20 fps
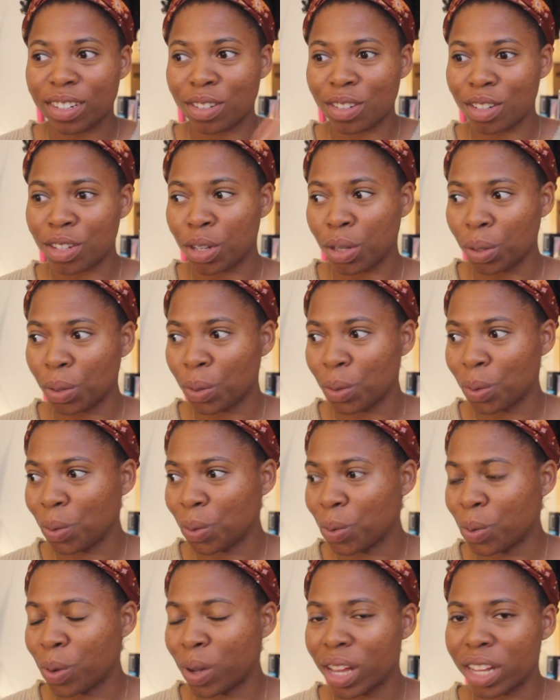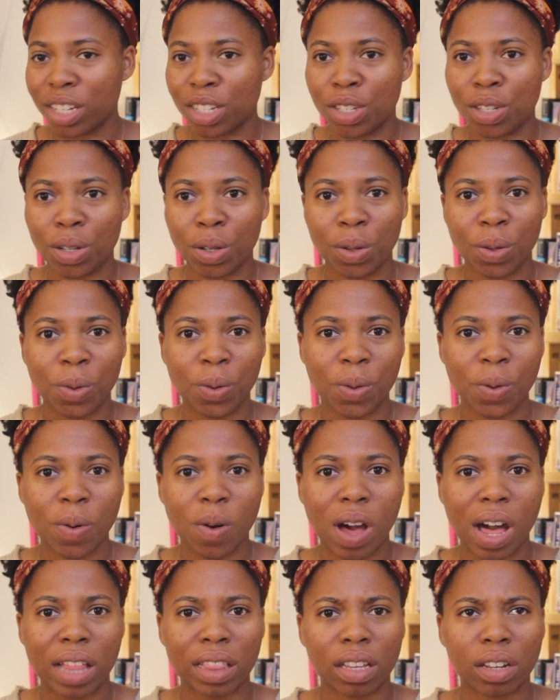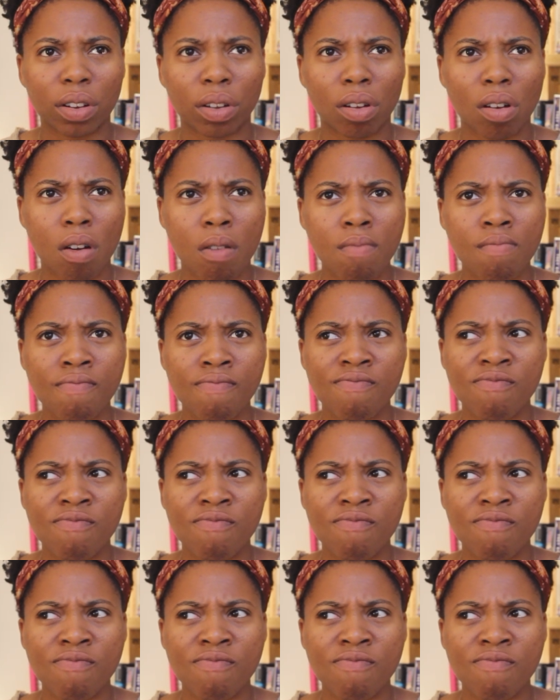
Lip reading: to do a little